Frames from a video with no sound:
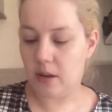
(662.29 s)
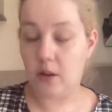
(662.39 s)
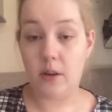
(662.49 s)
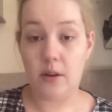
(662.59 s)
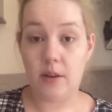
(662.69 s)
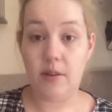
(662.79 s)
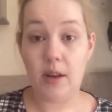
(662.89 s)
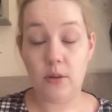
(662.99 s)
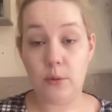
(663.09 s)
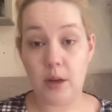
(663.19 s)
and I don't have an
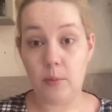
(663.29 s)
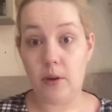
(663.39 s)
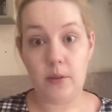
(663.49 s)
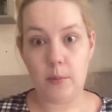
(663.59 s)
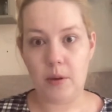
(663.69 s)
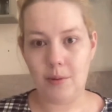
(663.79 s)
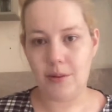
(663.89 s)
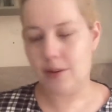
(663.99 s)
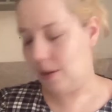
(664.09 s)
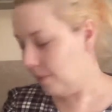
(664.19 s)
actual camera at the moment. So,